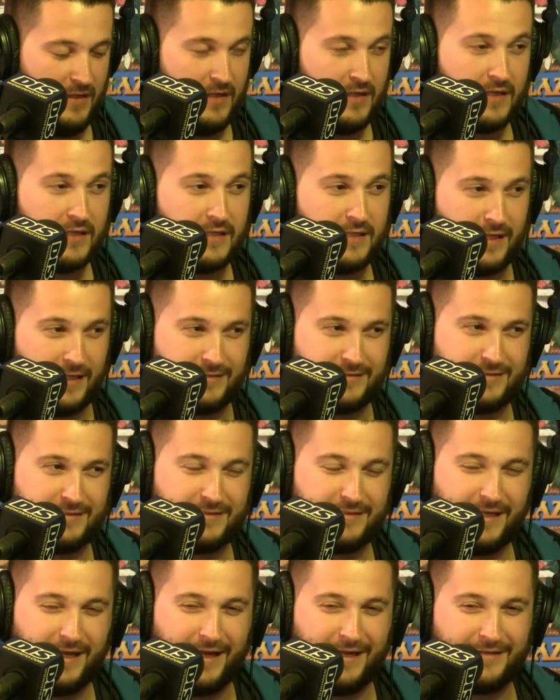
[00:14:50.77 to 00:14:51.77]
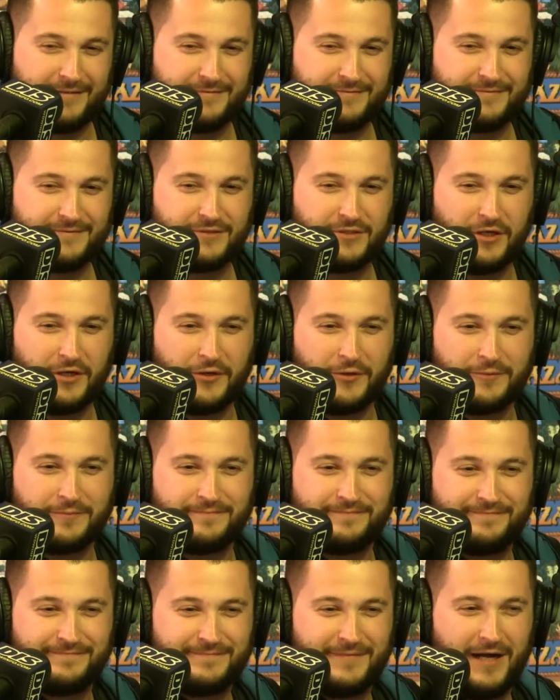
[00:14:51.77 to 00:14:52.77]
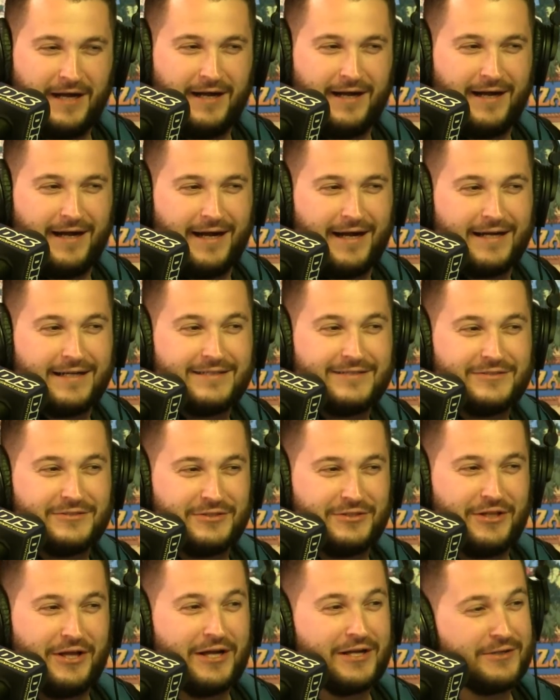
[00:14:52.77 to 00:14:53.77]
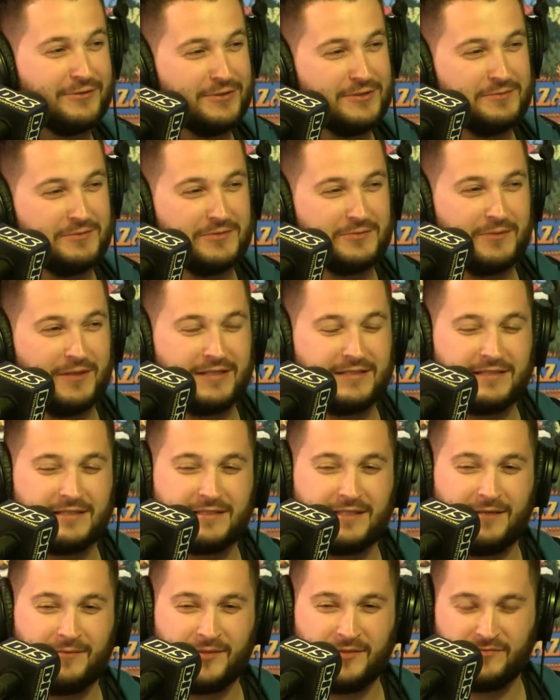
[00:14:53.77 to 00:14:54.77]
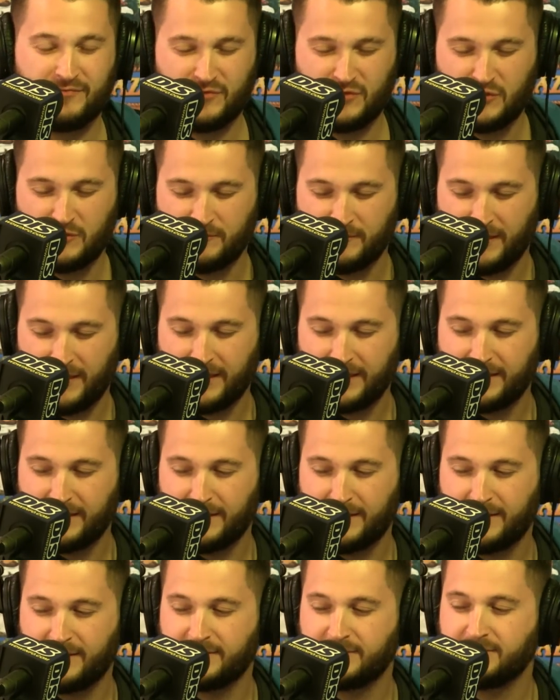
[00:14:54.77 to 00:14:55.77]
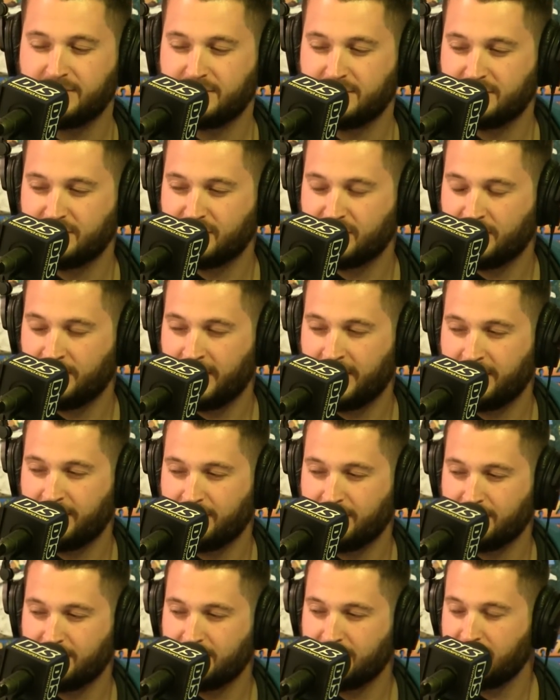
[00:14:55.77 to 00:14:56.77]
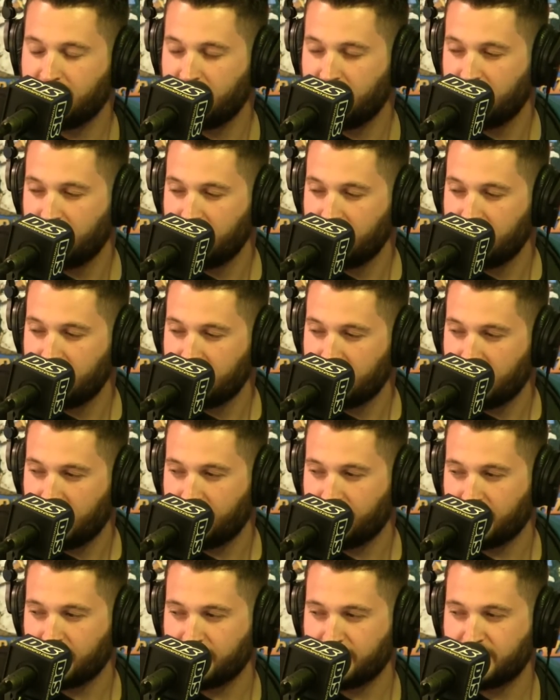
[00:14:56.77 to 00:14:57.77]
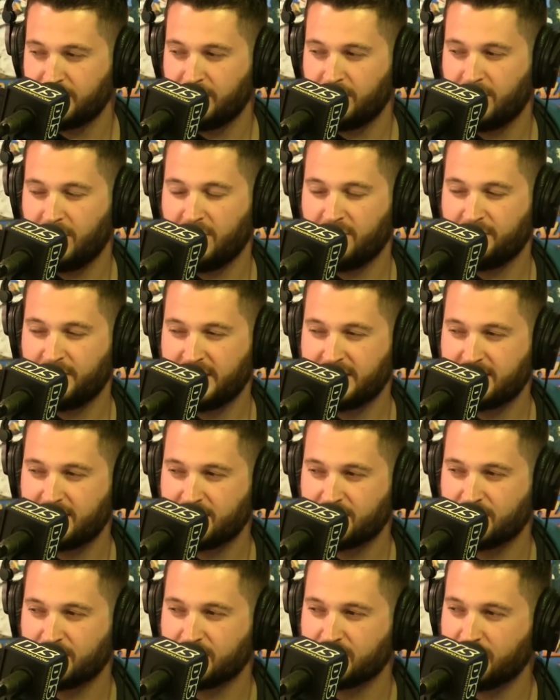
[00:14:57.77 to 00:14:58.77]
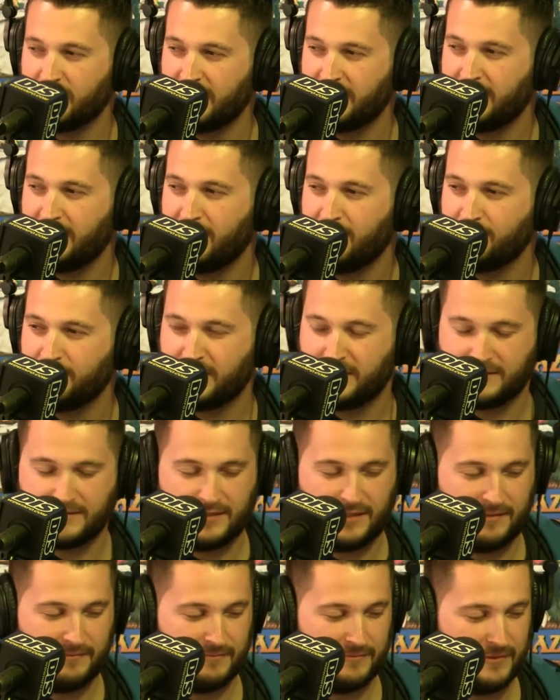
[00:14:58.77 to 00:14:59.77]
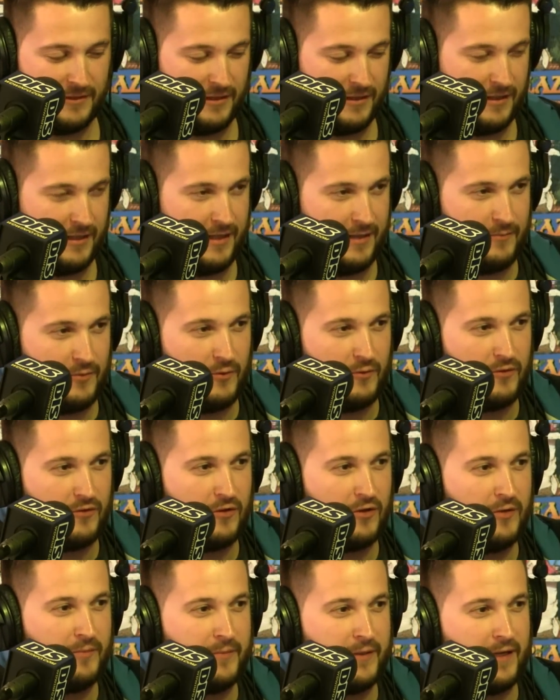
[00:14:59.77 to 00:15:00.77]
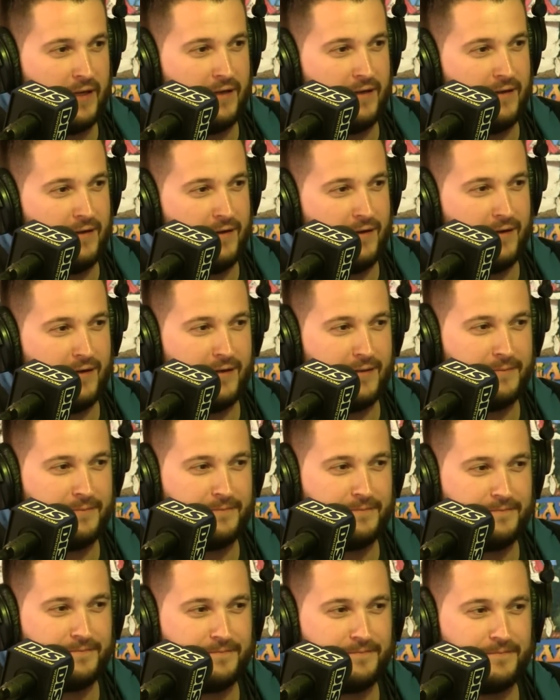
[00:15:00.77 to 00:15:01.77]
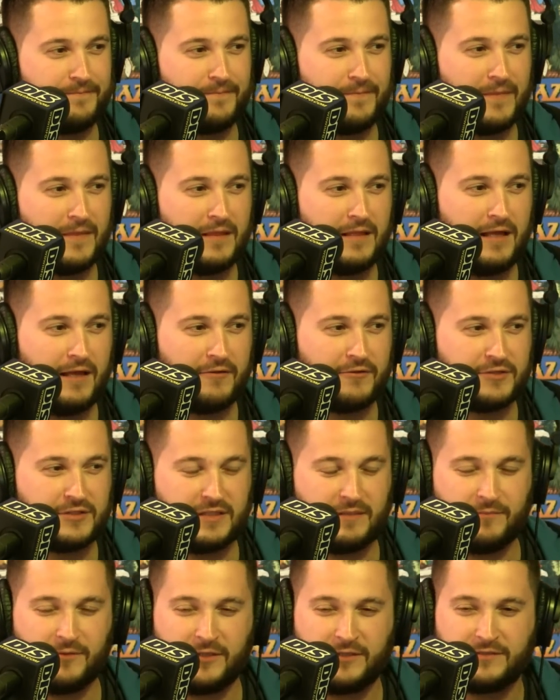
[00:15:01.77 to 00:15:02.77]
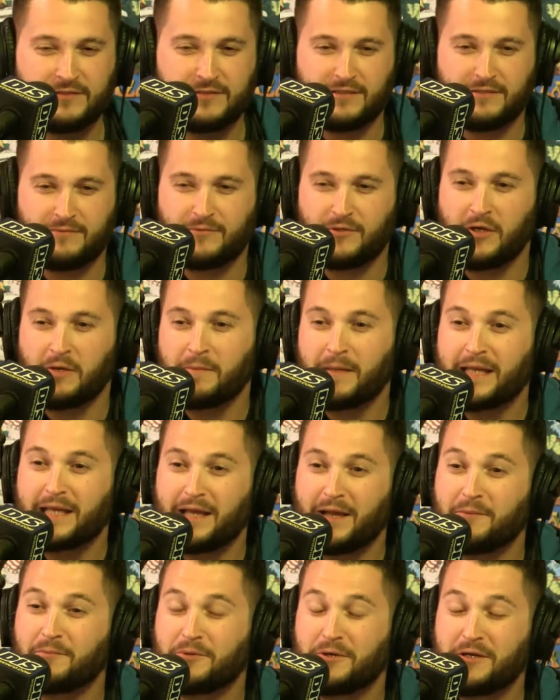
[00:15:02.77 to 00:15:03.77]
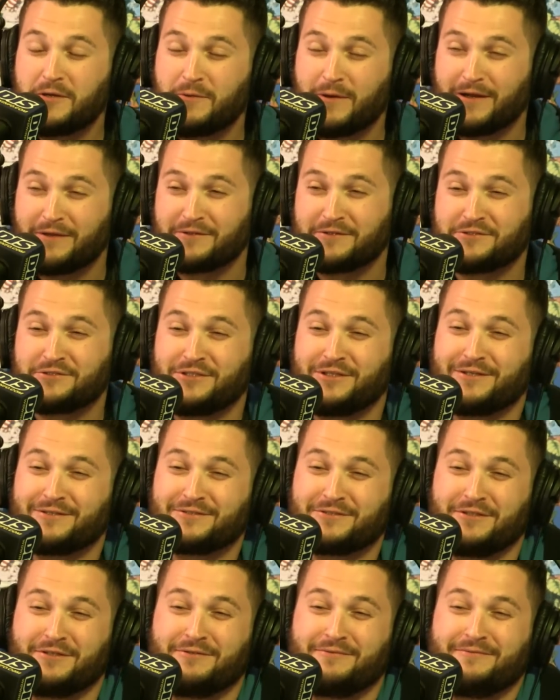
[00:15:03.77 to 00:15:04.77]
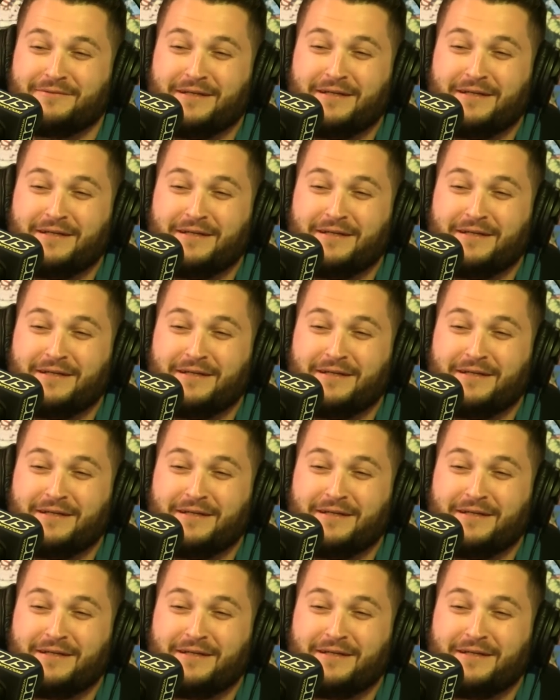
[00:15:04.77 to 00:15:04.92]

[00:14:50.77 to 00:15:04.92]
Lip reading: Yes, yeah. So a lot of Christmas presents coming to my for my I want to return all of my sisters right now because I'm not happy with her. But the other siblings, going to make out pretty well this year. So,